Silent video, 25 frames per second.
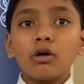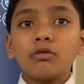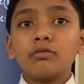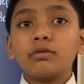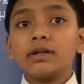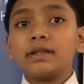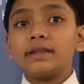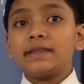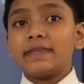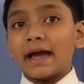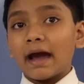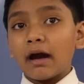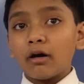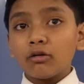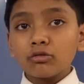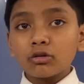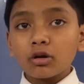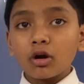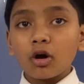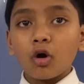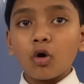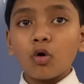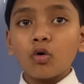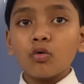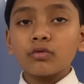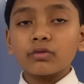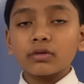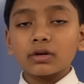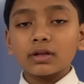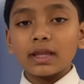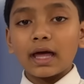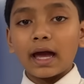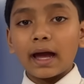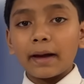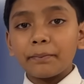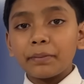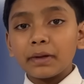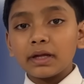without
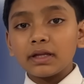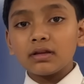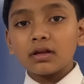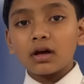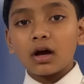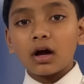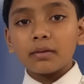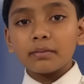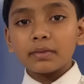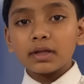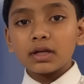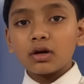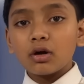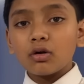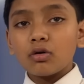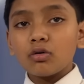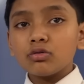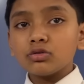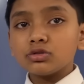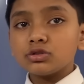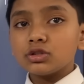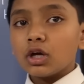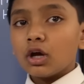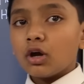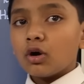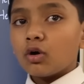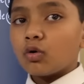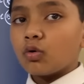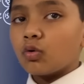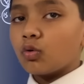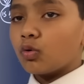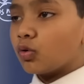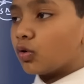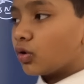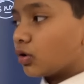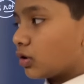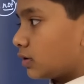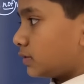overlapping dominoes
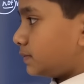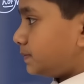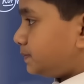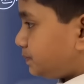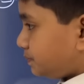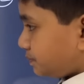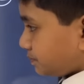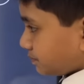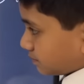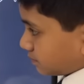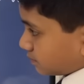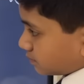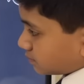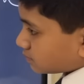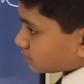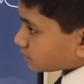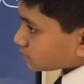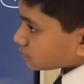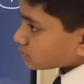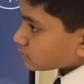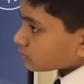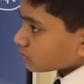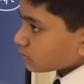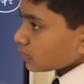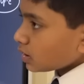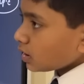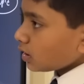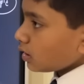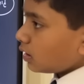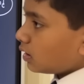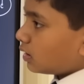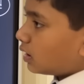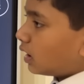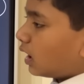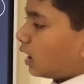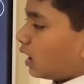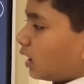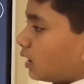or
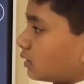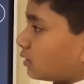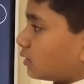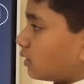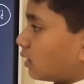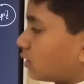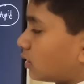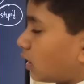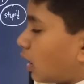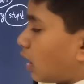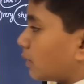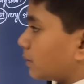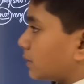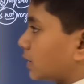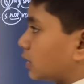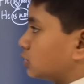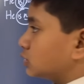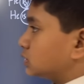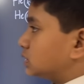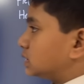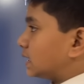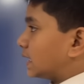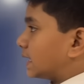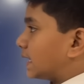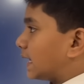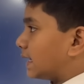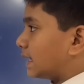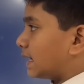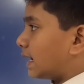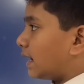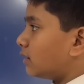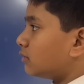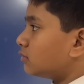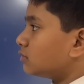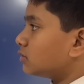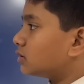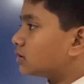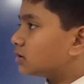the dominoes sticking
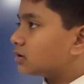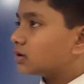out?